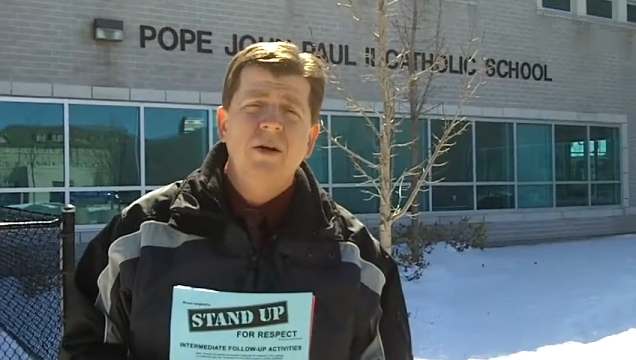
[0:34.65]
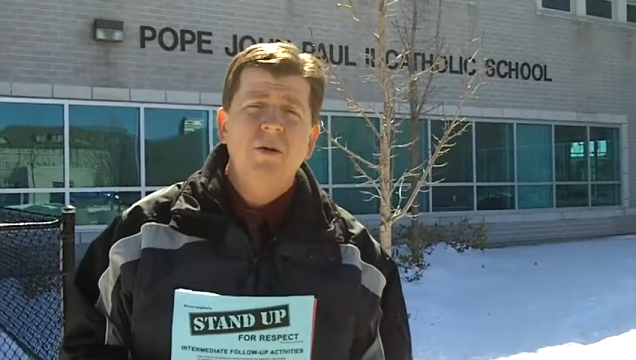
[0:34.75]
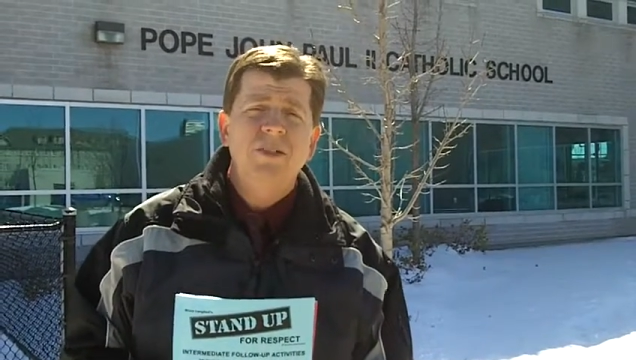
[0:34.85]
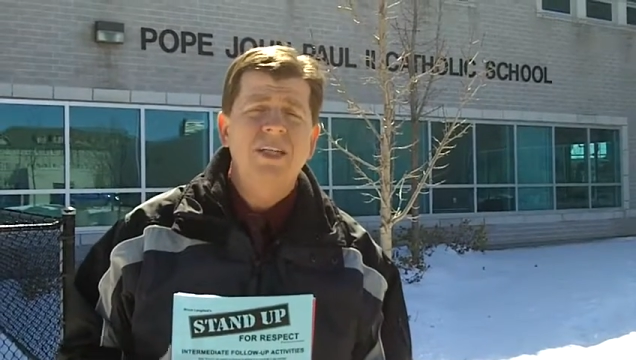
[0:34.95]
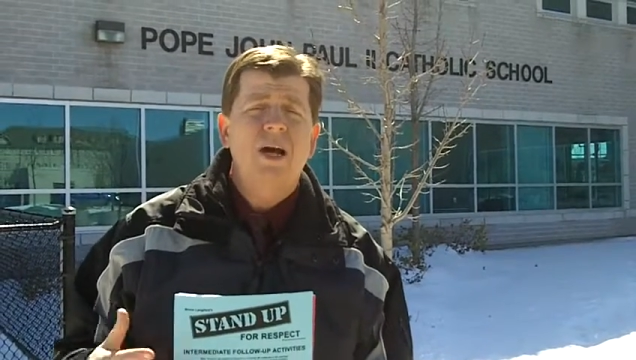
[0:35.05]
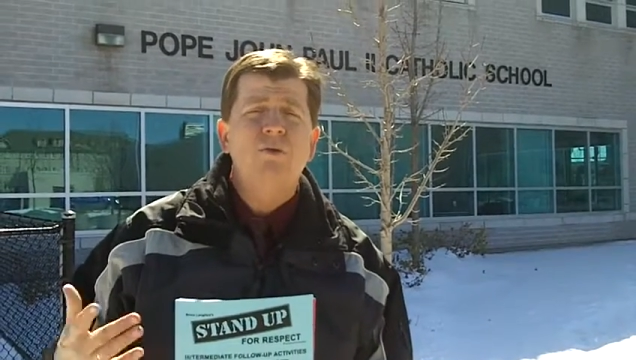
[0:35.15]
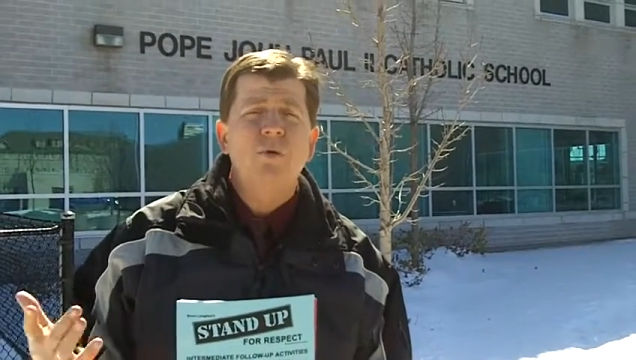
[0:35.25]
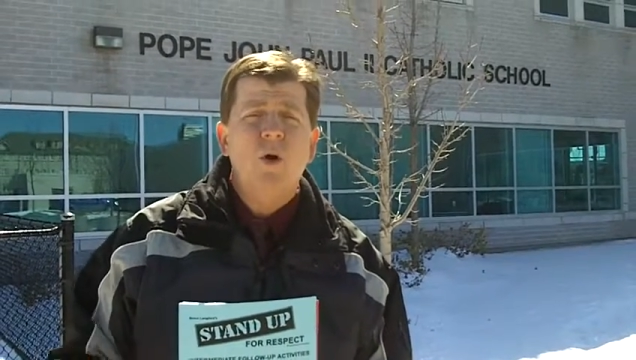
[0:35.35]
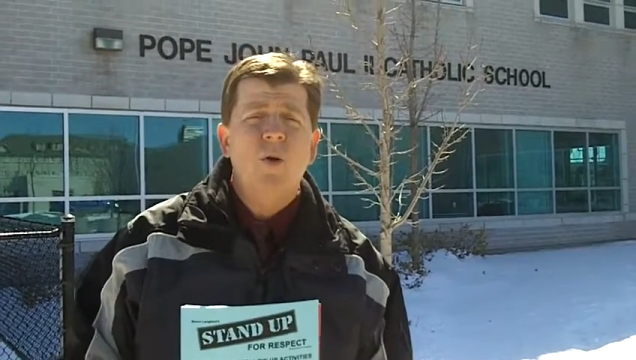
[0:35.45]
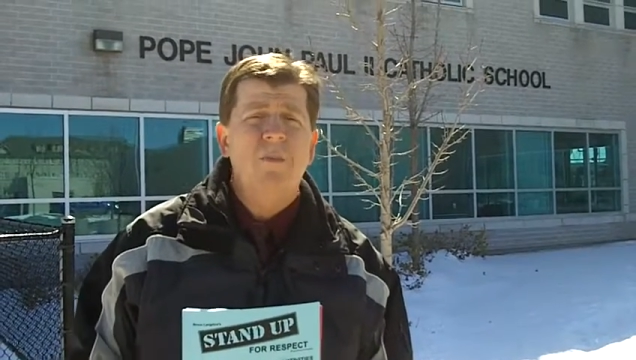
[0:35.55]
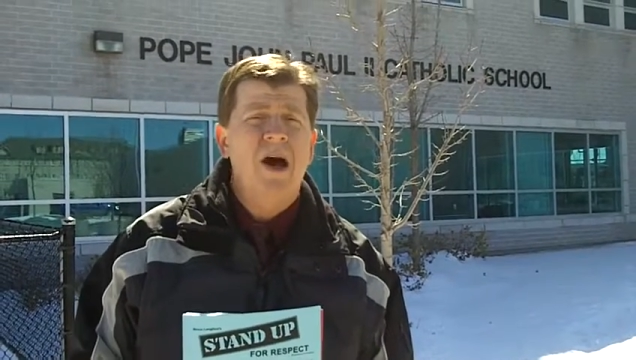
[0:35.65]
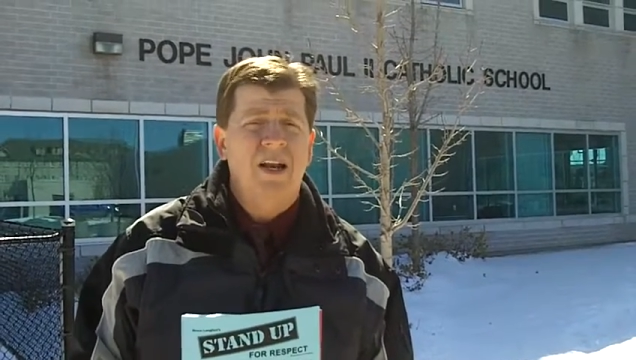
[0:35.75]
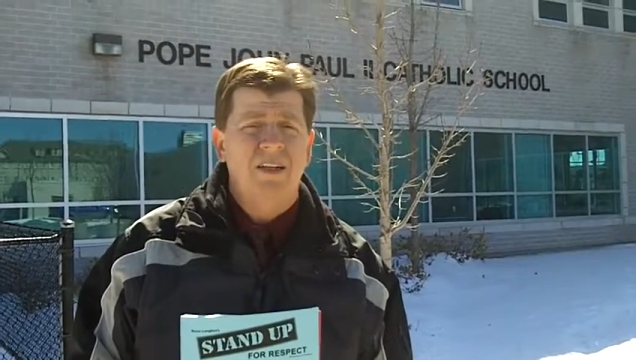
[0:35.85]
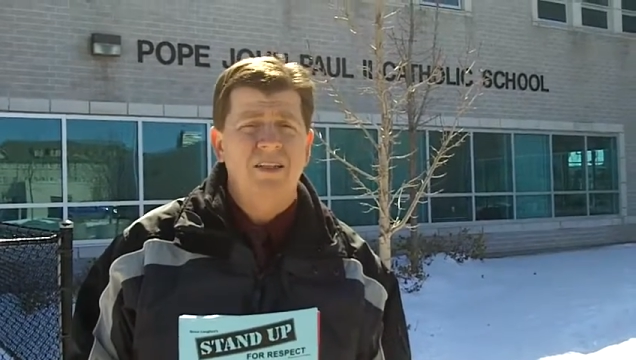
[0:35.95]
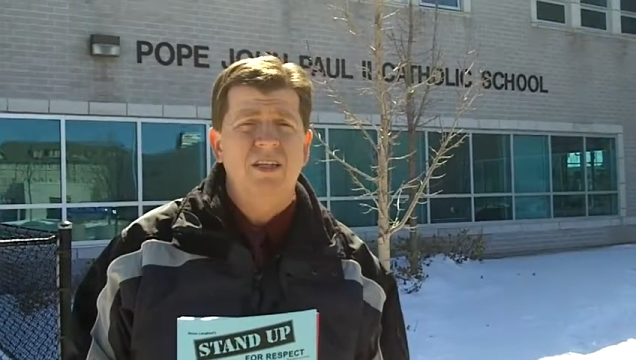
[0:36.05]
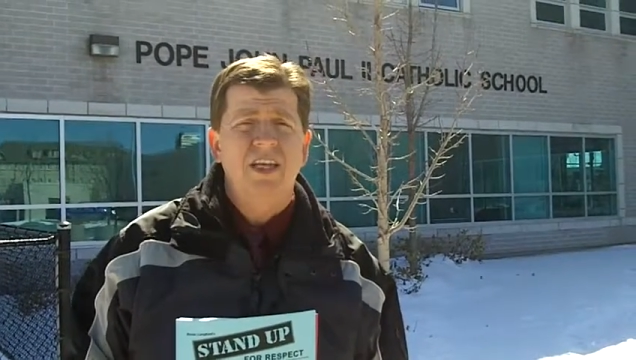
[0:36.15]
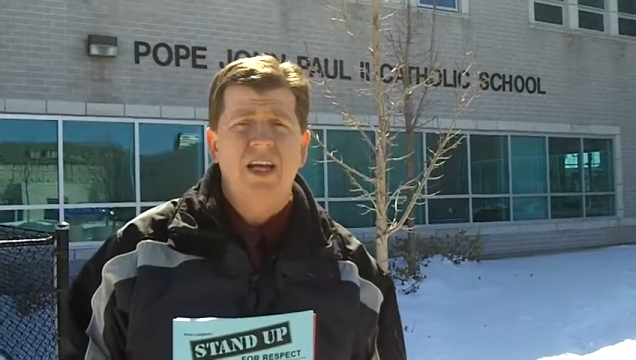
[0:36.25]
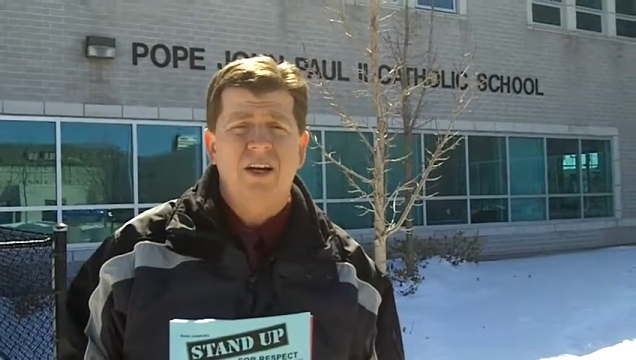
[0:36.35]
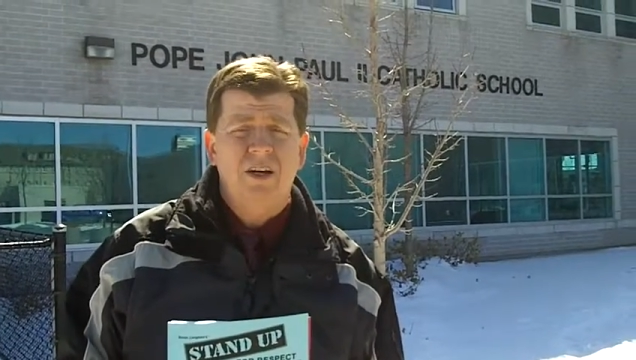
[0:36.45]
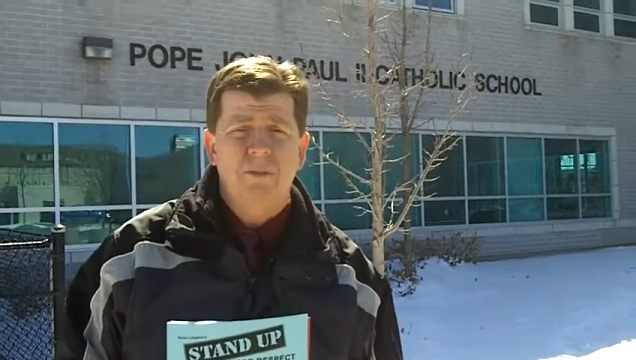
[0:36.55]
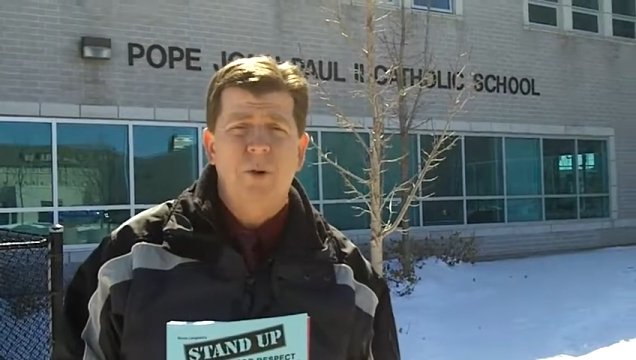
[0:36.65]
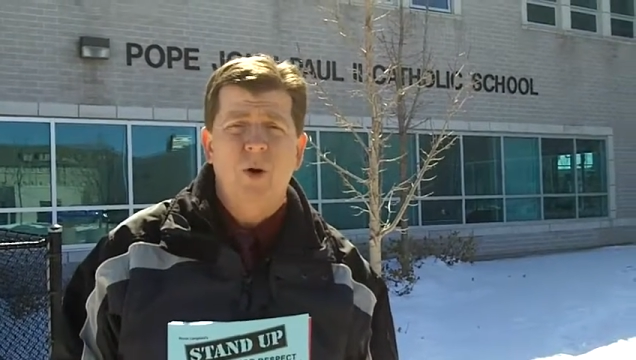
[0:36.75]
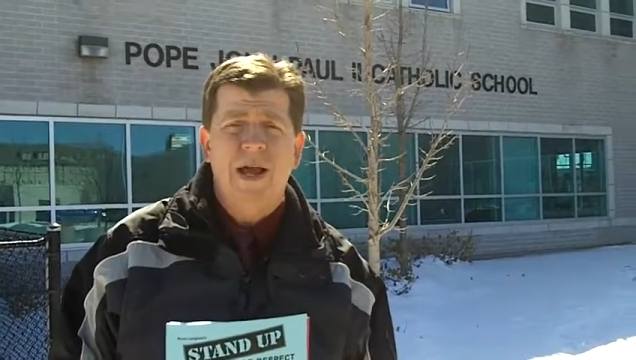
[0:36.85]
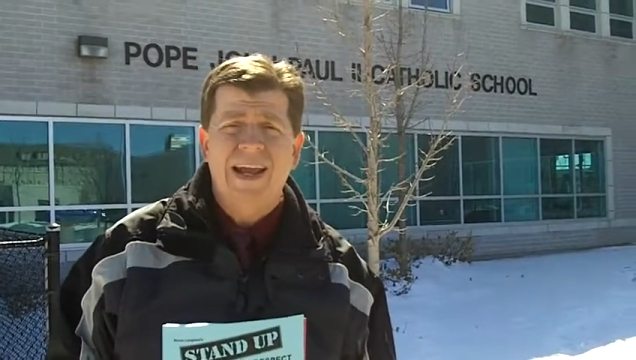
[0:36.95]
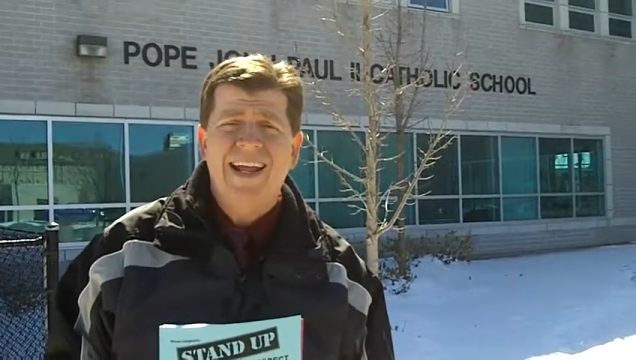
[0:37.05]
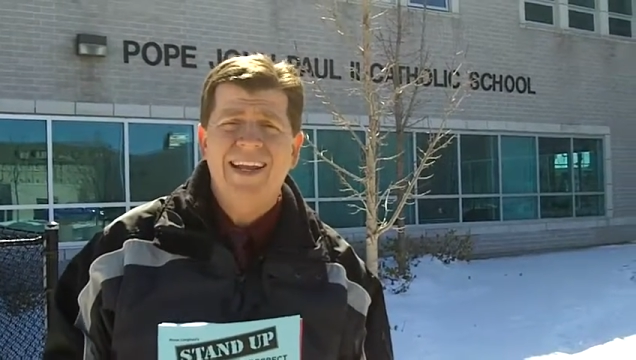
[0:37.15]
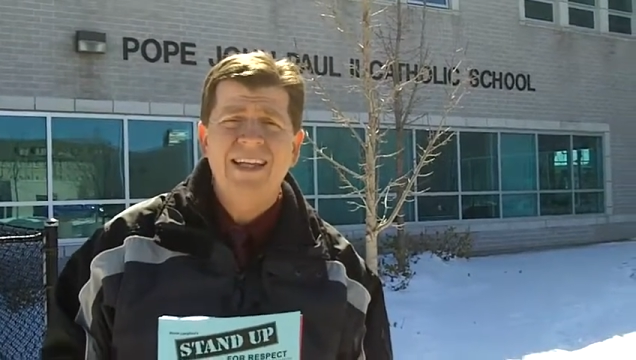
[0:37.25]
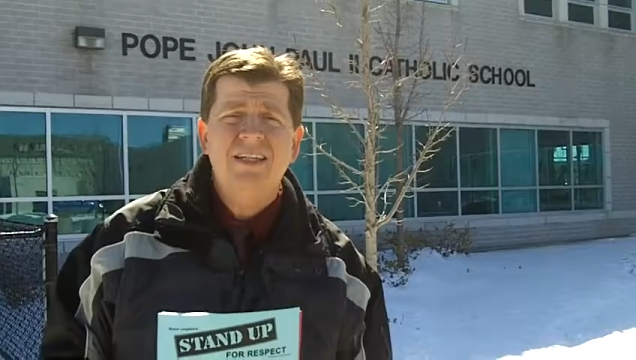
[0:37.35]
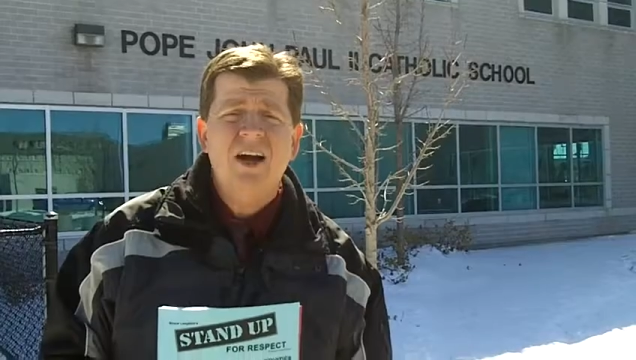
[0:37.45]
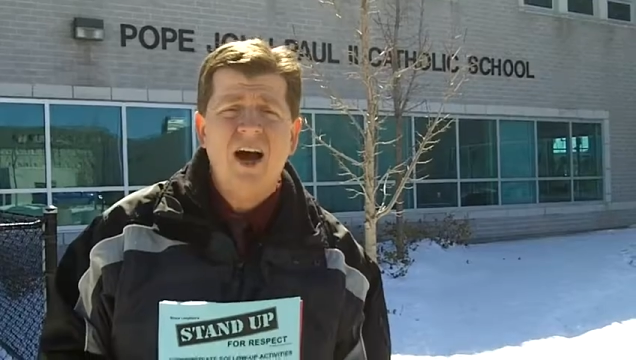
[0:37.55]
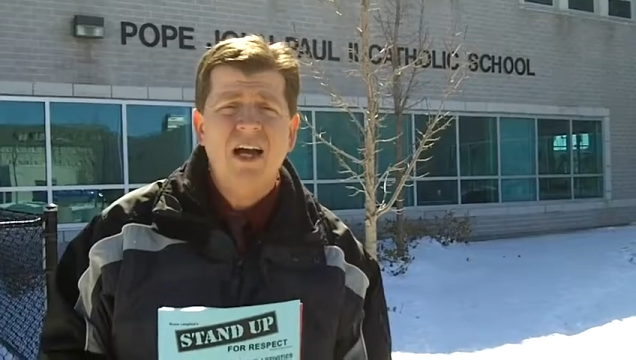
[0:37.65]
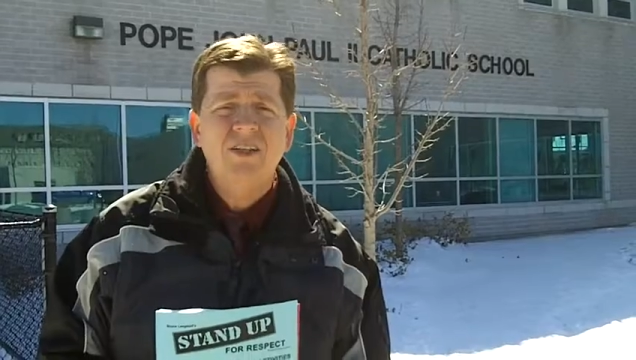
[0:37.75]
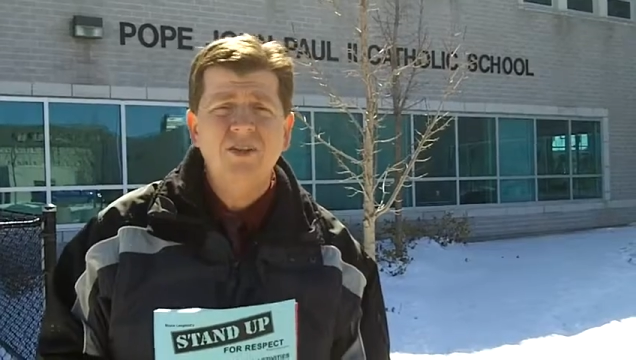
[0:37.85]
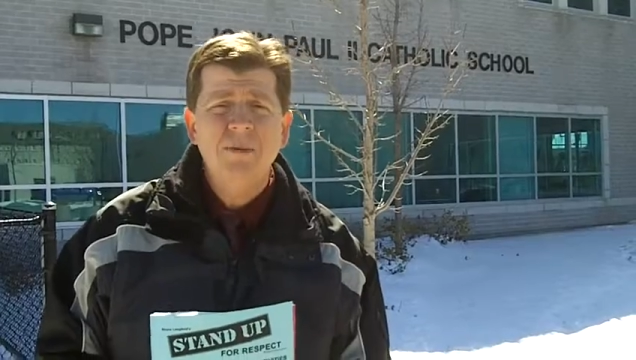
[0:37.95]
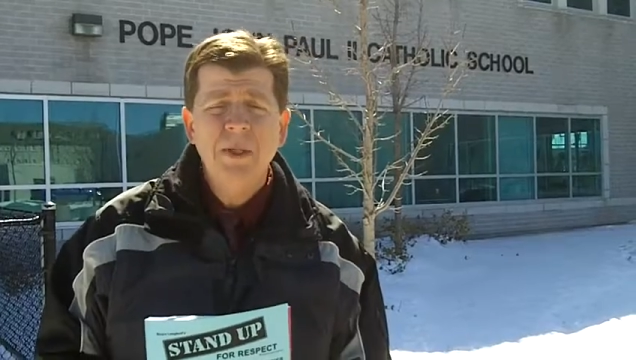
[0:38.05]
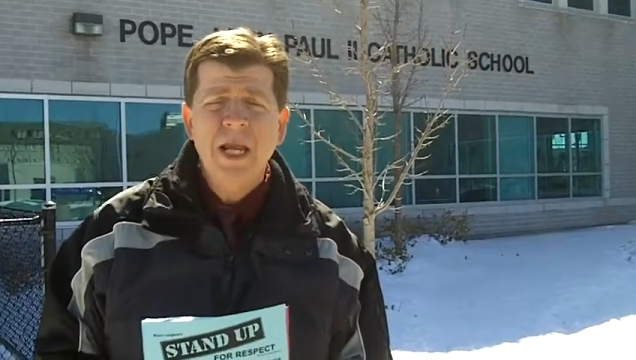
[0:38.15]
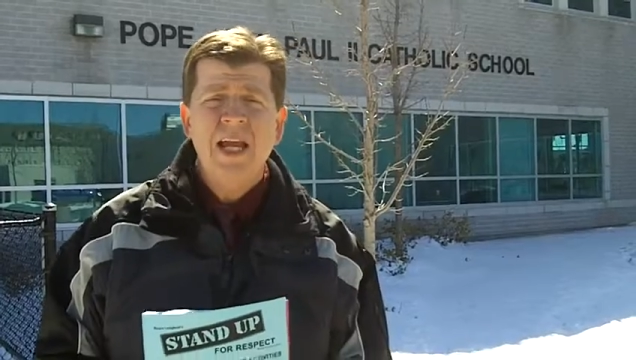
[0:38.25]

was a role model to the younger boy and he talked to him